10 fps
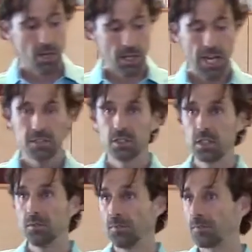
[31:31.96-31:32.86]

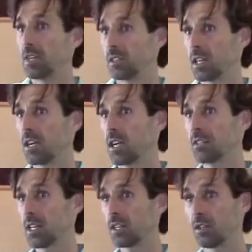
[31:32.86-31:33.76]
Actually, that's got a
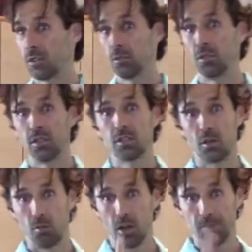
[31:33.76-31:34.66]
nice kick to it with just
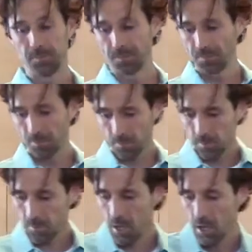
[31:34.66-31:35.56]
the one.
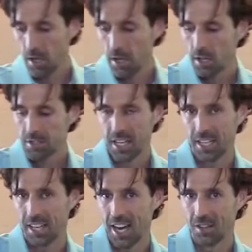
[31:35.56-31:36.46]

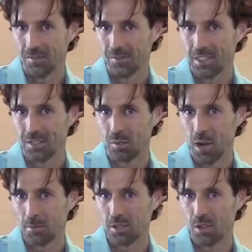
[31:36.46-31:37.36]
Check it out. This is what
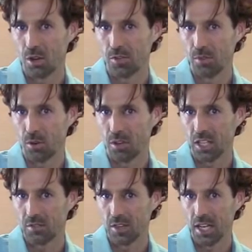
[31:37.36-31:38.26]
I'm stoked for.
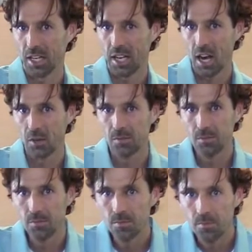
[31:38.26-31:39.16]
Thanks for hanging out.